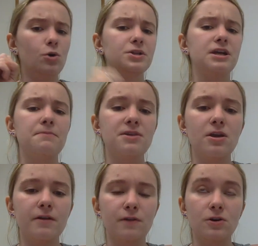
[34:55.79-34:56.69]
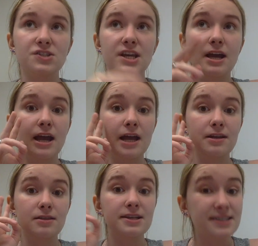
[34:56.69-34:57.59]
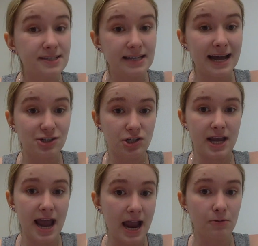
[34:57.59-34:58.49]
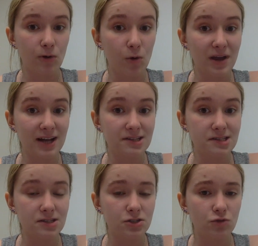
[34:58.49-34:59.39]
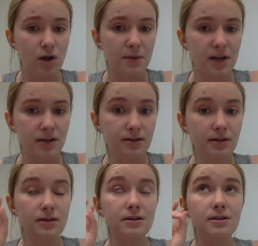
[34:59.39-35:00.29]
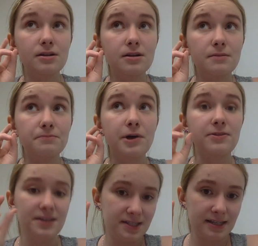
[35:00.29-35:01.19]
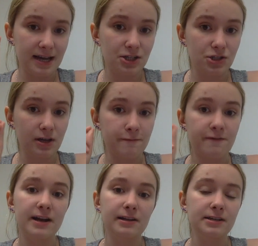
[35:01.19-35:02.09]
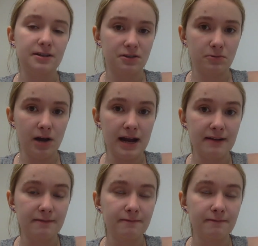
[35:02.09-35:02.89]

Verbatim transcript: Holding Up the Universe. And this is actually a romance drama, but this actually finally does it right.